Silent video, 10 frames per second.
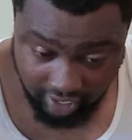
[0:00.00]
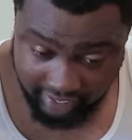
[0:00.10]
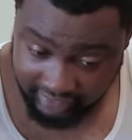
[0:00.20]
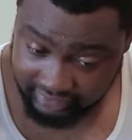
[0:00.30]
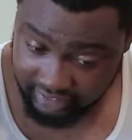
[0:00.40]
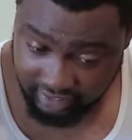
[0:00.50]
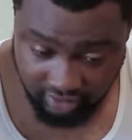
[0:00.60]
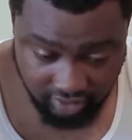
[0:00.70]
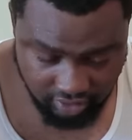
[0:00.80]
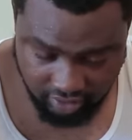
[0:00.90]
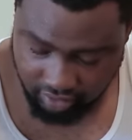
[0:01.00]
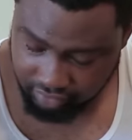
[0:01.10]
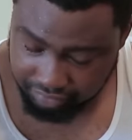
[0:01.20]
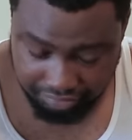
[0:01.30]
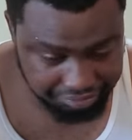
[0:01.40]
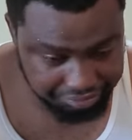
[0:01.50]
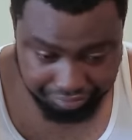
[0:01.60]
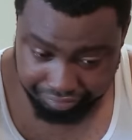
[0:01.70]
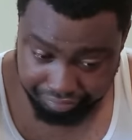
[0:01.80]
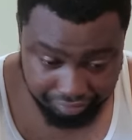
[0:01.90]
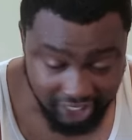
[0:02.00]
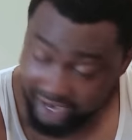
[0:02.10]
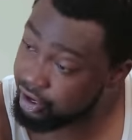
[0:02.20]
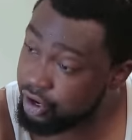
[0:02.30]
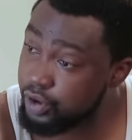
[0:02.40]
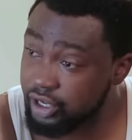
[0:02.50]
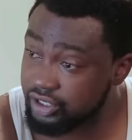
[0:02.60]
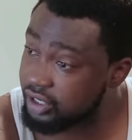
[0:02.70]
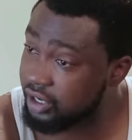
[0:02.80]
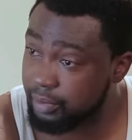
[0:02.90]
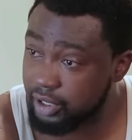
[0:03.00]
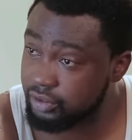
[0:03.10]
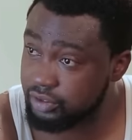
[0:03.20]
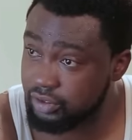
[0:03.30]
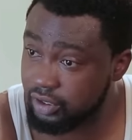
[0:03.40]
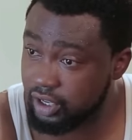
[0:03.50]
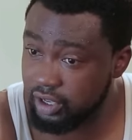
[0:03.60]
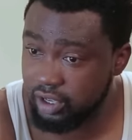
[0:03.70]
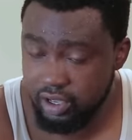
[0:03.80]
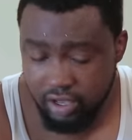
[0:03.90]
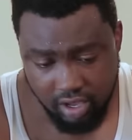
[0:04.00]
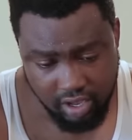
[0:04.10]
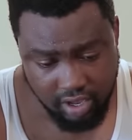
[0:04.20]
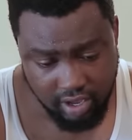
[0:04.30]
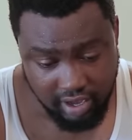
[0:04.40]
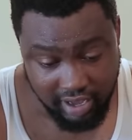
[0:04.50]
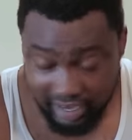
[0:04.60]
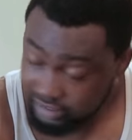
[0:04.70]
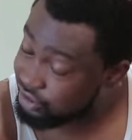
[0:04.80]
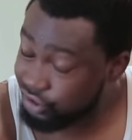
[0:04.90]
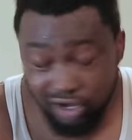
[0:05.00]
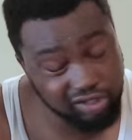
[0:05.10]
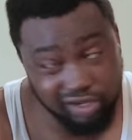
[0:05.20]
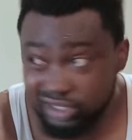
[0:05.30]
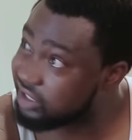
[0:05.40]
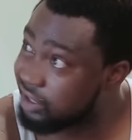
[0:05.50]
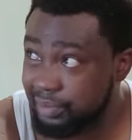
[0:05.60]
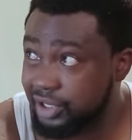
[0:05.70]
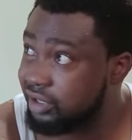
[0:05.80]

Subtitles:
Like I said, I don't know what you're talking about, okay? And you got nothing on